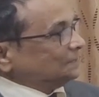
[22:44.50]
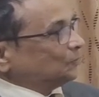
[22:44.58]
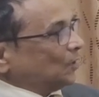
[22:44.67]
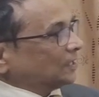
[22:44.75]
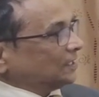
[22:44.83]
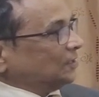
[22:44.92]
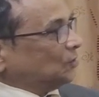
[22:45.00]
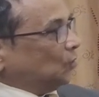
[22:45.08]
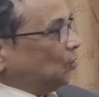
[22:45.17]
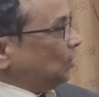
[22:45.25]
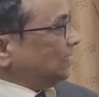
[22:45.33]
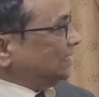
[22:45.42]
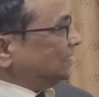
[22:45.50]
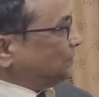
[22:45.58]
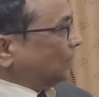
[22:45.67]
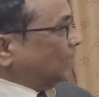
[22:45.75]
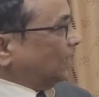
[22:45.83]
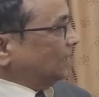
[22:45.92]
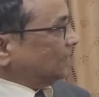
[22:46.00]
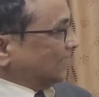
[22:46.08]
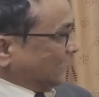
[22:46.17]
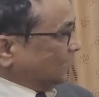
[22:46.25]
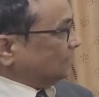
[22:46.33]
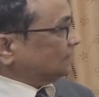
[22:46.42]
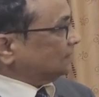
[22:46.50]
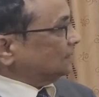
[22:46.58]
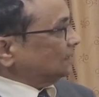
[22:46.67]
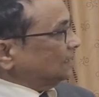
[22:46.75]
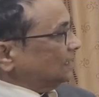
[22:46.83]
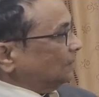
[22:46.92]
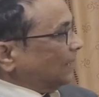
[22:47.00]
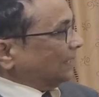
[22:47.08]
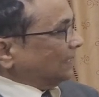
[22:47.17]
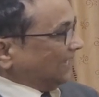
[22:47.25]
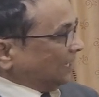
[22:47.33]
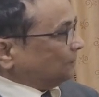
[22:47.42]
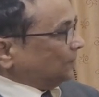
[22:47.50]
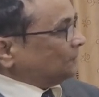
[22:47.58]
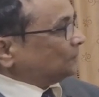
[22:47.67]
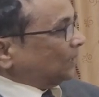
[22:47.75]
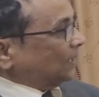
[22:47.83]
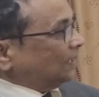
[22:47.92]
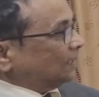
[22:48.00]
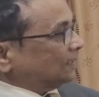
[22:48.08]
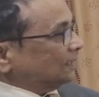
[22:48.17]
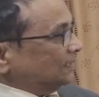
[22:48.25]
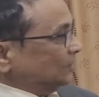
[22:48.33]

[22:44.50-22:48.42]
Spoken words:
important role in the plant health by helping plant